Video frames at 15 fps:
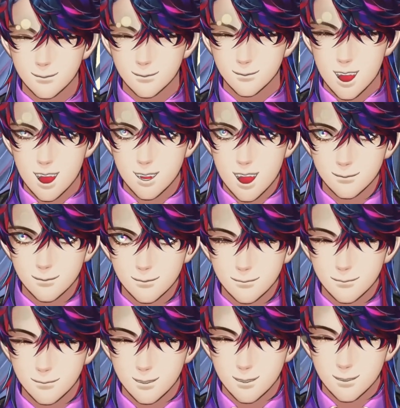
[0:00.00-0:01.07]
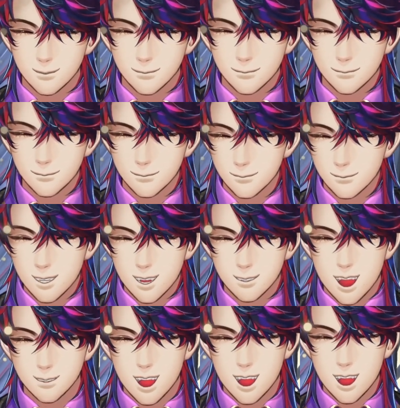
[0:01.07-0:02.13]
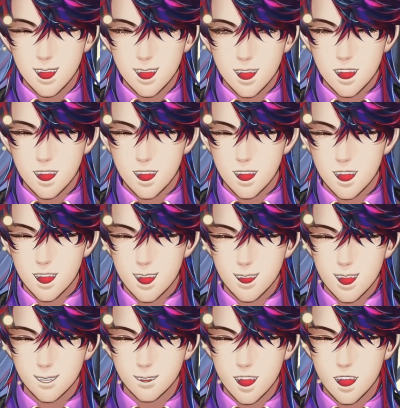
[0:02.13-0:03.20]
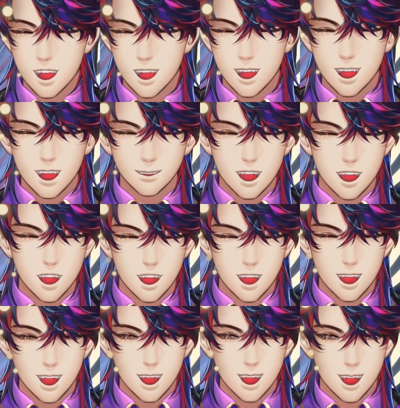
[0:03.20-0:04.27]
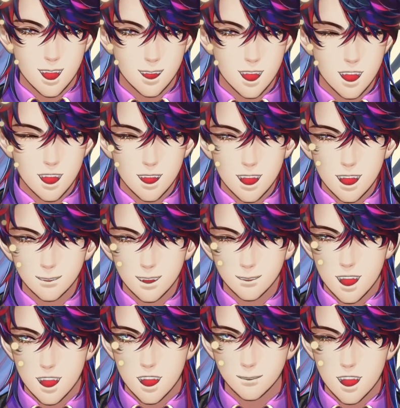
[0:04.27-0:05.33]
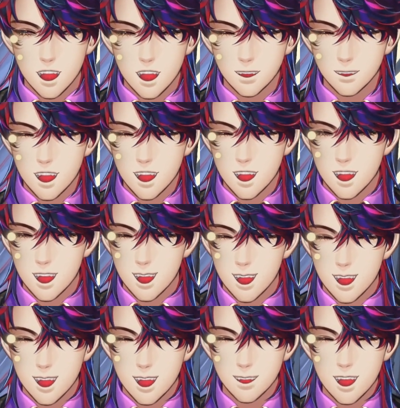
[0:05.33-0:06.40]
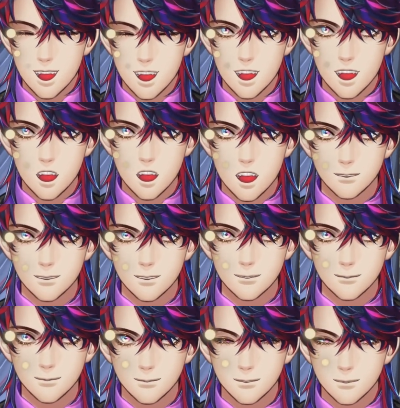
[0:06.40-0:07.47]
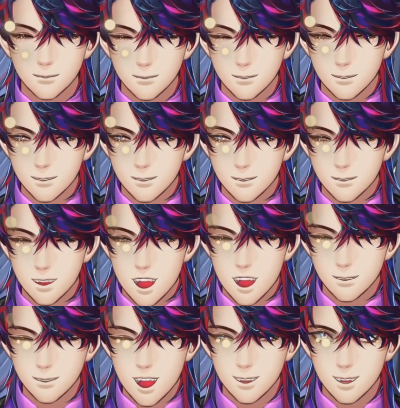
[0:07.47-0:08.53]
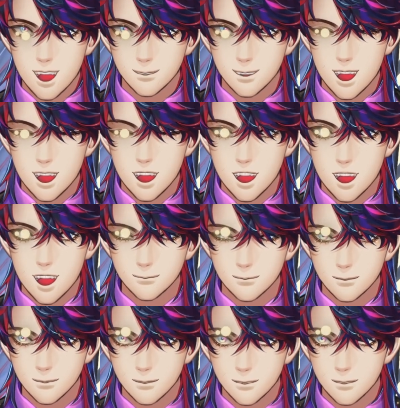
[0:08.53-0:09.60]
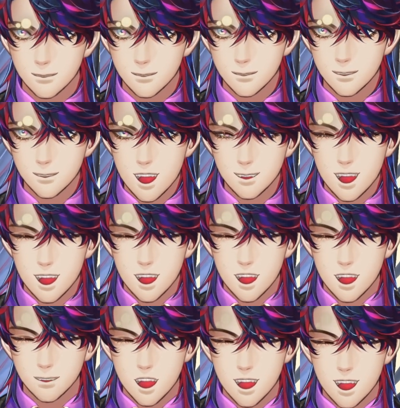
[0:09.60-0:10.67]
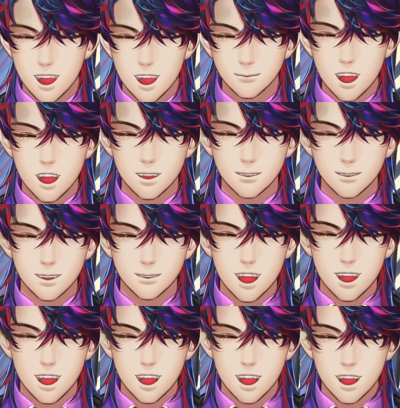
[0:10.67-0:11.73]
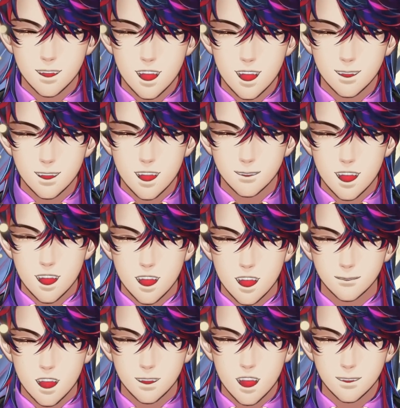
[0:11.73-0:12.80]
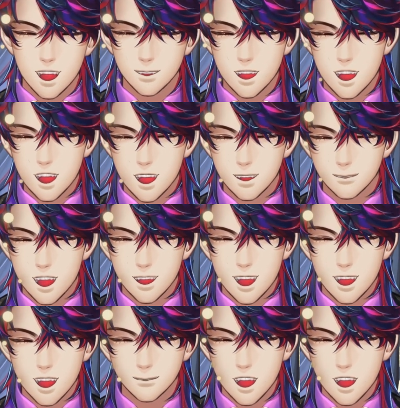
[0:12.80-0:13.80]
Glasses. You came here on business but faded out of hunger and dehydration when you couldn't find a single shop open? Well, that's hardly surprising. It happens all the time around here. It's been a long time since there were business open in this neighborhood that